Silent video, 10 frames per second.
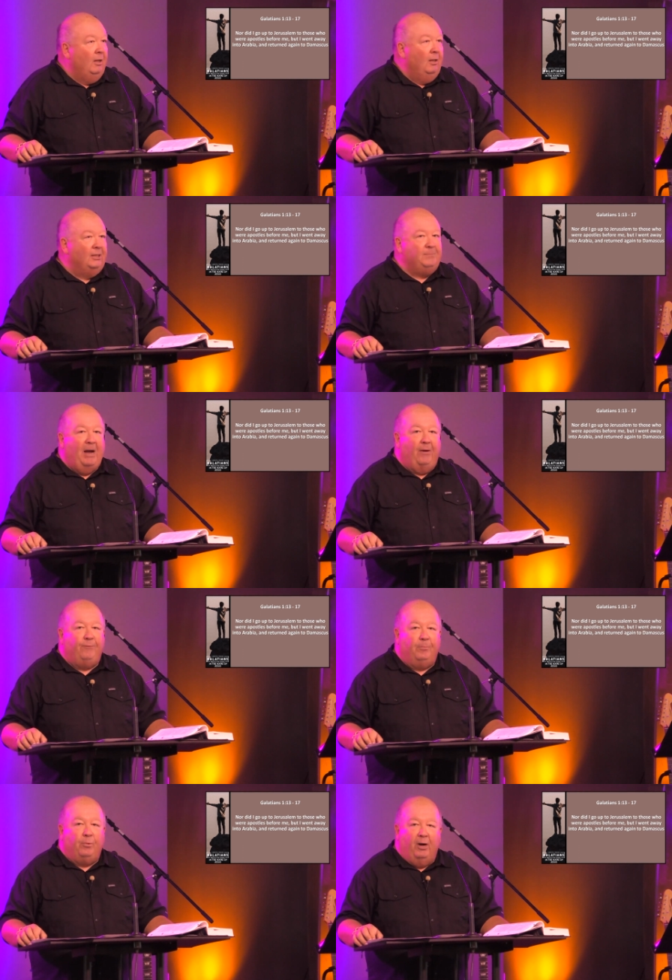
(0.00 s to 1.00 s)
Let's bow
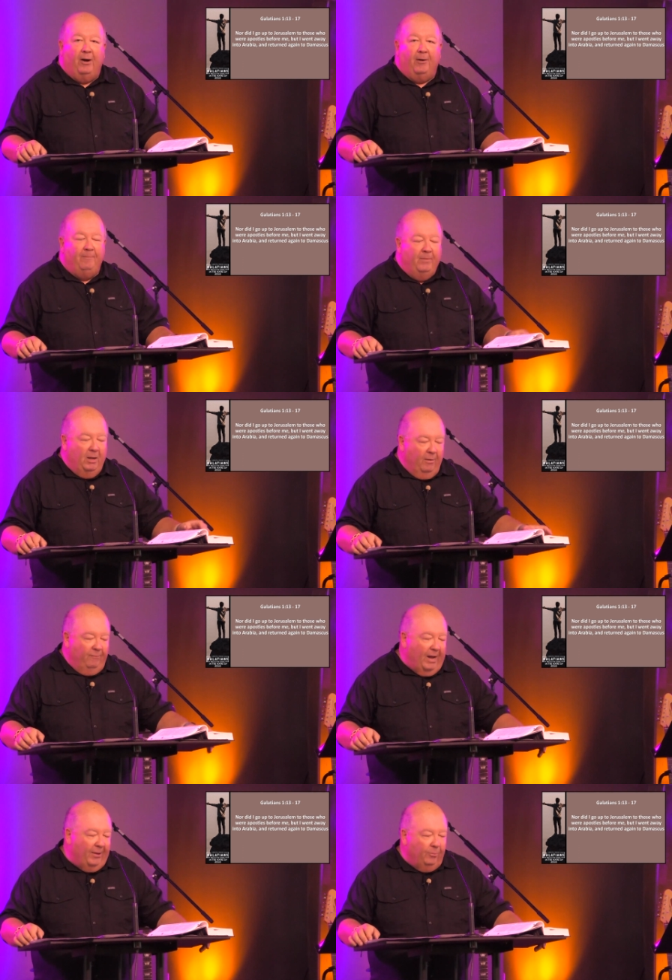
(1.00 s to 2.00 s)
for prayer.
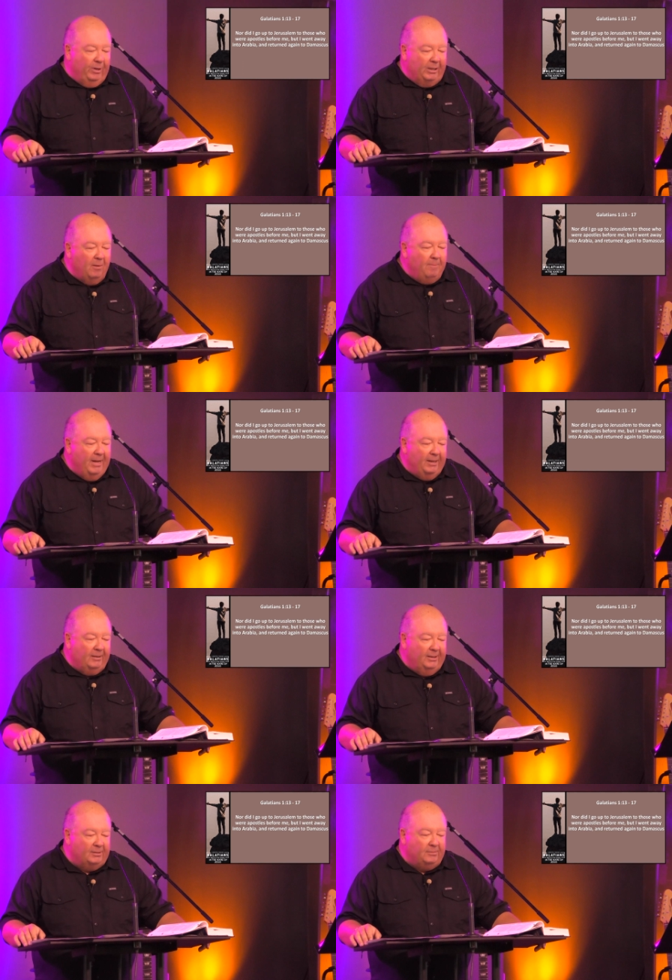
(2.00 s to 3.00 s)
Father, we commit
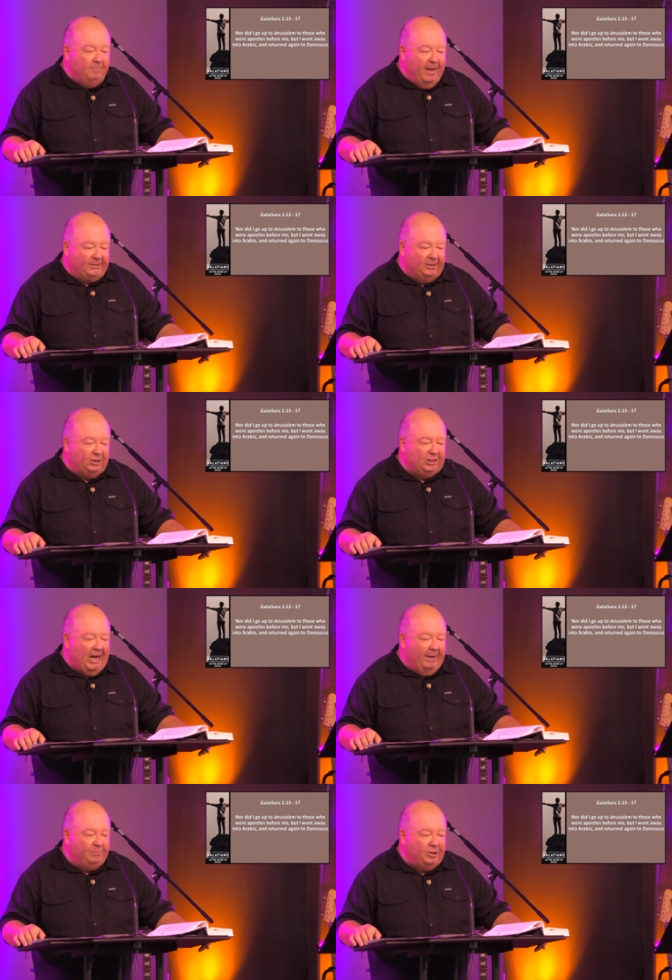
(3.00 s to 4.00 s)
this message
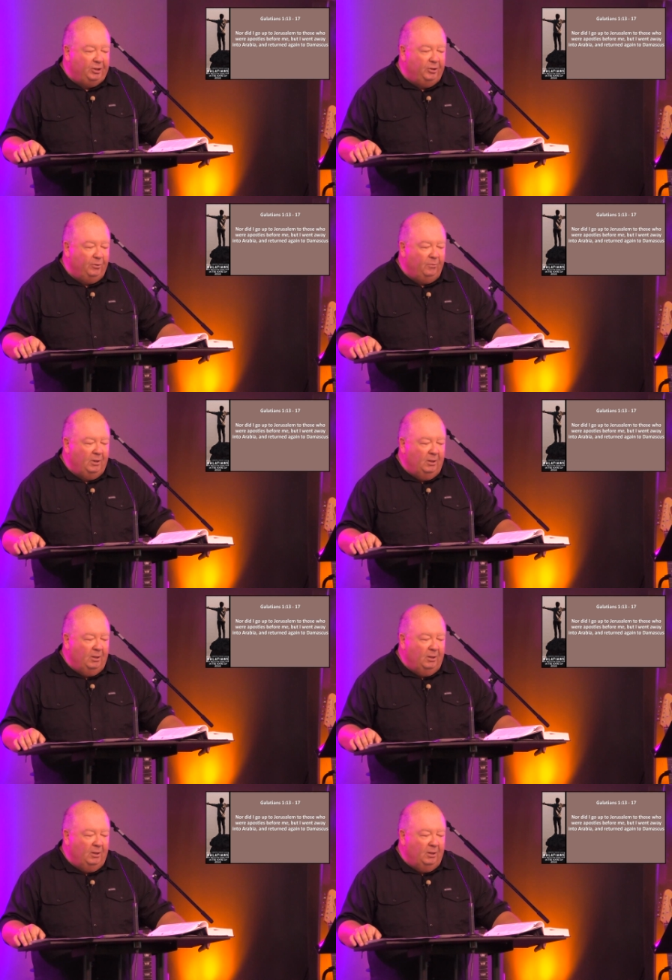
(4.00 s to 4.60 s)
time to you.